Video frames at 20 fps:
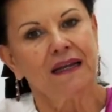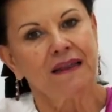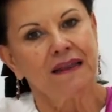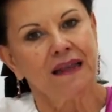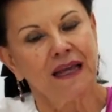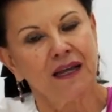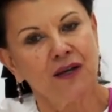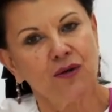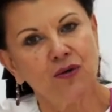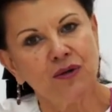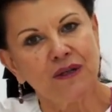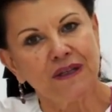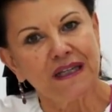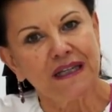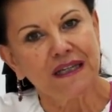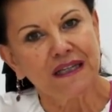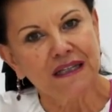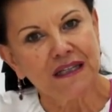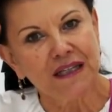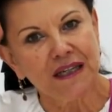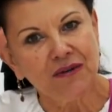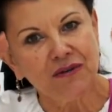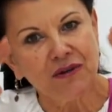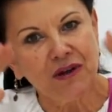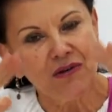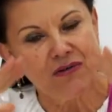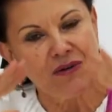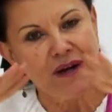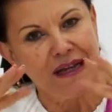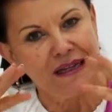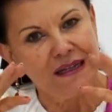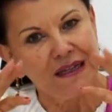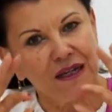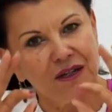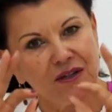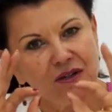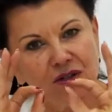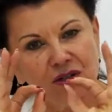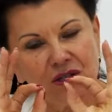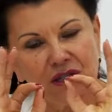They could deteriorate
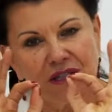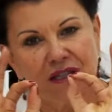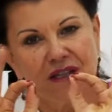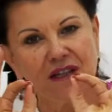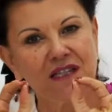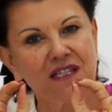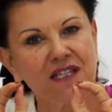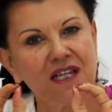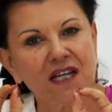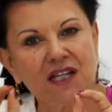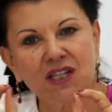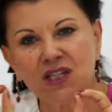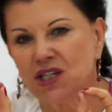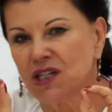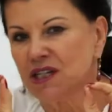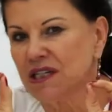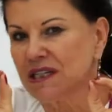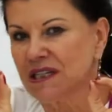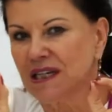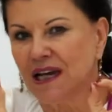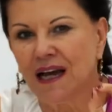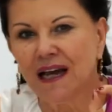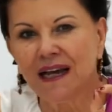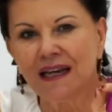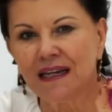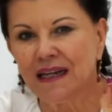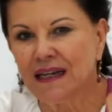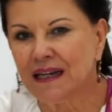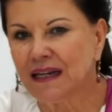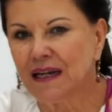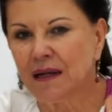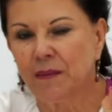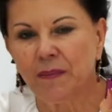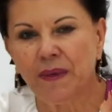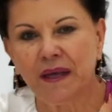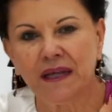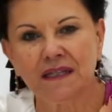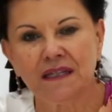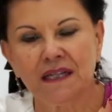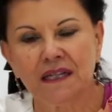into such tiny little
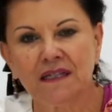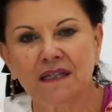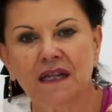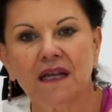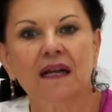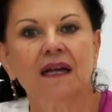pieces